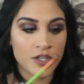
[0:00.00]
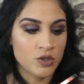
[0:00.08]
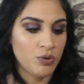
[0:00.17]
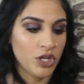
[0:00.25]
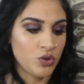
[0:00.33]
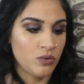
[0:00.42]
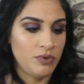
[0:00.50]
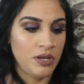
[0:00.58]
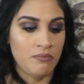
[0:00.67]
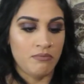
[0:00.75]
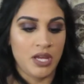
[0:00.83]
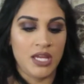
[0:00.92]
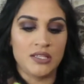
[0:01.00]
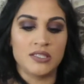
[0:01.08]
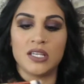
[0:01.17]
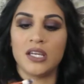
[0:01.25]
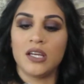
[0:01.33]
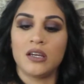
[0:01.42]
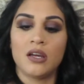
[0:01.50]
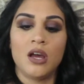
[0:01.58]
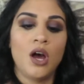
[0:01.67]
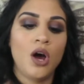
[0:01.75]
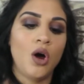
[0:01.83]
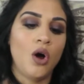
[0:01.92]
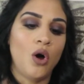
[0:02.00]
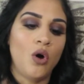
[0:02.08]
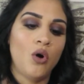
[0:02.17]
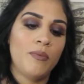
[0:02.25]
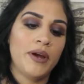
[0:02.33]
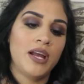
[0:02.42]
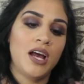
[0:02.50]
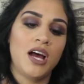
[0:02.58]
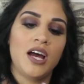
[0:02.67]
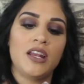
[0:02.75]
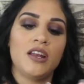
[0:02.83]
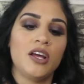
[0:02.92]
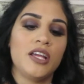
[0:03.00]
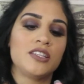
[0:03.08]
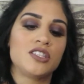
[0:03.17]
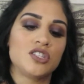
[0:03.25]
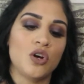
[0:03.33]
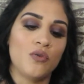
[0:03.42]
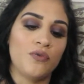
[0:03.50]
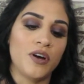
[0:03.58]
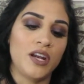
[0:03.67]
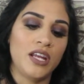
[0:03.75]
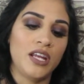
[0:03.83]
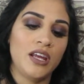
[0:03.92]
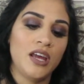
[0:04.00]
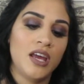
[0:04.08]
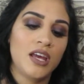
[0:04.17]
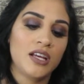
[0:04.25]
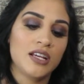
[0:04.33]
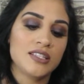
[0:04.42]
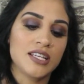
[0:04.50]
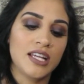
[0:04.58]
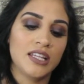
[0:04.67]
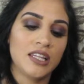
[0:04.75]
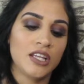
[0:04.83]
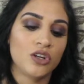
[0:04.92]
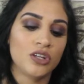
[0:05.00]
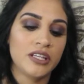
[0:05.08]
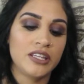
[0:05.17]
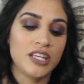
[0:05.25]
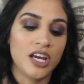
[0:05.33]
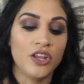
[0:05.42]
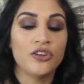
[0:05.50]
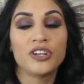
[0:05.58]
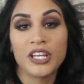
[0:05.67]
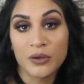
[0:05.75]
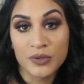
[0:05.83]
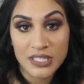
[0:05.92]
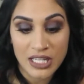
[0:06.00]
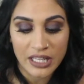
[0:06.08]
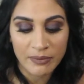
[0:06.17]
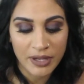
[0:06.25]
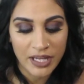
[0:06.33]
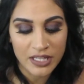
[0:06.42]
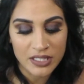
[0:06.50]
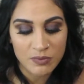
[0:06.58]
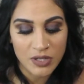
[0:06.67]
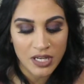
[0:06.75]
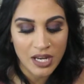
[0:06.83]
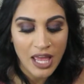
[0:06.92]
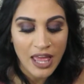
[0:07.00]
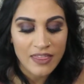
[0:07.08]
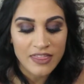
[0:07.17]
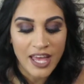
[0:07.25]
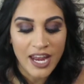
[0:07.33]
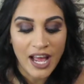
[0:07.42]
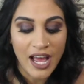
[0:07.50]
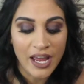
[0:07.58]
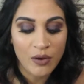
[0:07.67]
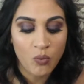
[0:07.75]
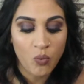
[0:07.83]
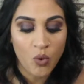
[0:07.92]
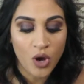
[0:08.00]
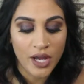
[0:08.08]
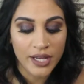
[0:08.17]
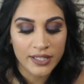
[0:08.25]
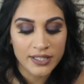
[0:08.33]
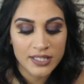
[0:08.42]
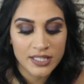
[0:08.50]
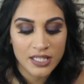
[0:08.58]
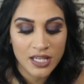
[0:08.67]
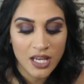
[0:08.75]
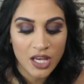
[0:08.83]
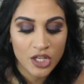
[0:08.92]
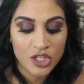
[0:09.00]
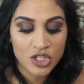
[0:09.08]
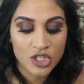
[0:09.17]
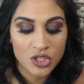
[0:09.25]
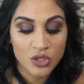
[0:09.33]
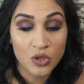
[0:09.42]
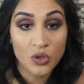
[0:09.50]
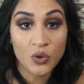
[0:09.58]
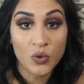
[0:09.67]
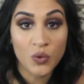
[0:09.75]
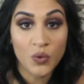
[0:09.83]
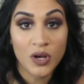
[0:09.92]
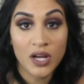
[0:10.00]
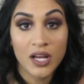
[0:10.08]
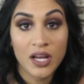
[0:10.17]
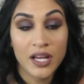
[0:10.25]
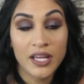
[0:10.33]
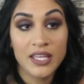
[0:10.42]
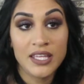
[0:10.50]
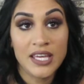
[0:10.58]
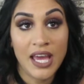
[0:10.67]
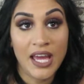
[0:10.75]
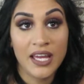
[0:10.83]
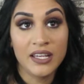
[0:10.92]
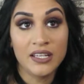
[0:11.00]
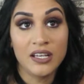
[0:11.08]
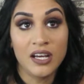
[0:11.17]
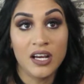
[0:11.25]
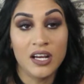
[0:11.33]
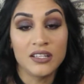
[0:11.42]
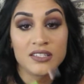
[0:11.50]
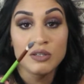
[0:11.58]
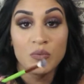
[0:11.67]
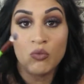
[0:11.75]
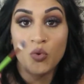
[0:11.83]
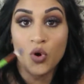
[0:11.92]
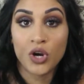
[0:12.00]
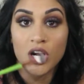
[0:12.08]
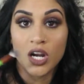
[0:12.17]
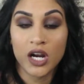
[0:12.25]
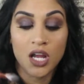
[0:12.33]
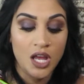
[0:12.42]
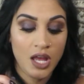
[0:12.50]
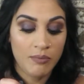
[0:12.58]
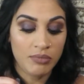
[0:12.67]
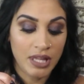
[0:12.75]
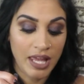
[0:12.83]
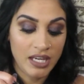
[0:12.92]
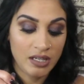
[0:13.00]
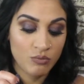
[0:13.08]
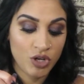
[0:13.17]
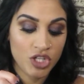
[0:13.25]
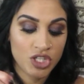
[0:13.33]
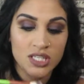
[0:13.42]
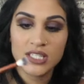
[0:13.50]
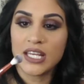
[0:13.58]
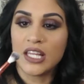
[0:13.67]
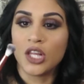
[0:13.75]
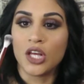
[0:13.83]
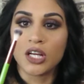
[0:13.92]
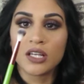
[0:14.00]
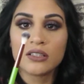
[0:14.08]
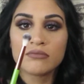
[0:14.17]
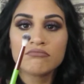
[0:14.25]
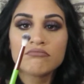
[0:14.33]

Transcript: This brush would be amazing. Oh my god, it's so funny because I literally the other day I was telling my husband that I want to get some more blending brushes, and look,